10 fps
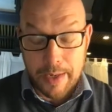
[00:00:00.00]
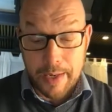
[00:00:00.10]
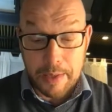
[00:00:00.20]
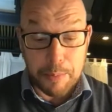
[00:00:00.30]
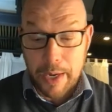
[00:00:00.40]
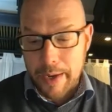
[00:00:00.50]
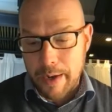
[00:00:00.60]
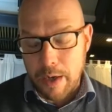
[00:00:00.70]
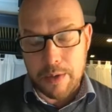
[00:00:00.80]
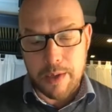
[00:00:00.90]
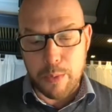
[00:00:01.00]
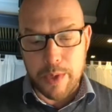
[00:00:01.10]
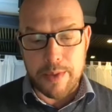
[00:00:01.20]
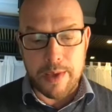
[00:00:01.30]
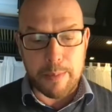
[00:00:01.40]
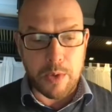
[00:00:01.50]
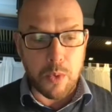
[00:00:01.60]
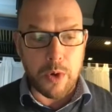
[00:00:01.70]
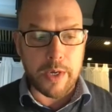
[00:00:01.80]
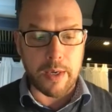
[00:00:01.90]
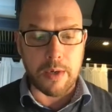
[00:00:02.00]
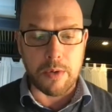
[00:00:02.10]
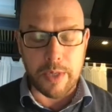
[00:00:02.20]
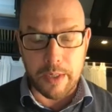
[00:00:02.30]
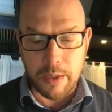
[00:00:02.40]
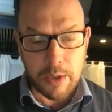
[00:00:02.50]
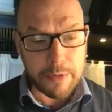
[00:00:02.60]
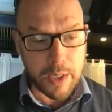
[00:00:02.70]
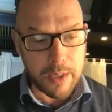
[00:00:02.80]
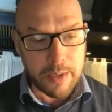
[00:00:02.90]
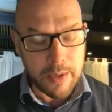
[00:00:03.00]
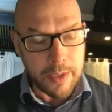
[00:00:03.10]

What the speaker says: any player out there, whether they be walking or in a golf cart.